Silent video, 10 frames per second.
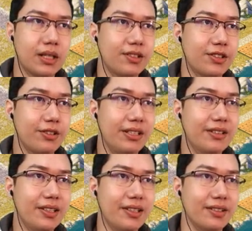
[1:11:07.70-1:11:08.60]
So
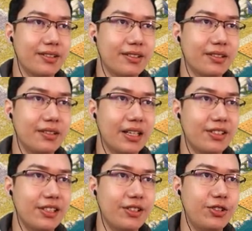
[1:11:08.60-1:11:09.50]
here he is. He
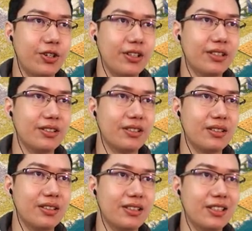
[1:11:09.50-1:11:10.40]
actually joins
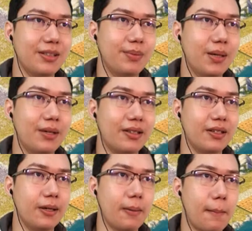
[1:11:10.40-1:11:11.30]
the city permanently.